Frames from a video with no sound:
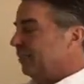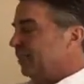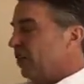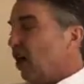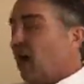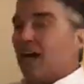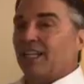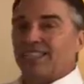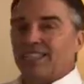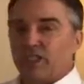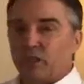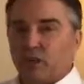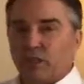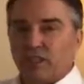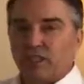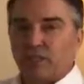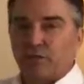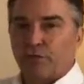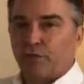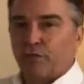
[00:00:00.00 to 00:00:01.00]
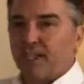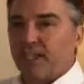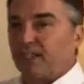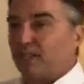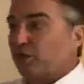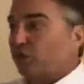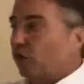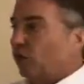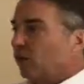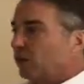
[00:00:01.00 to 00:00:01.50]
consequence-free
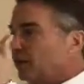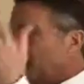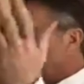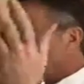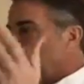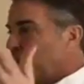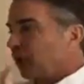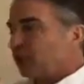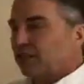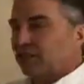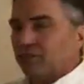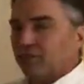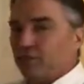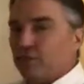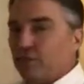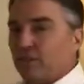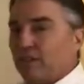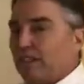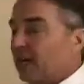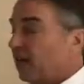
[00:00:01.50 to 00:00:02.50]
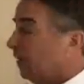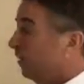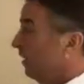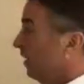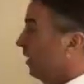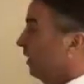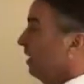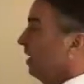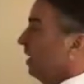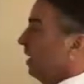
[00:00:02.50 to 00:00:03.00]
source of fossil fuels out
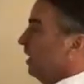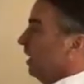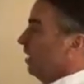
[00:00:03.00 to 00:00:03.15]
there.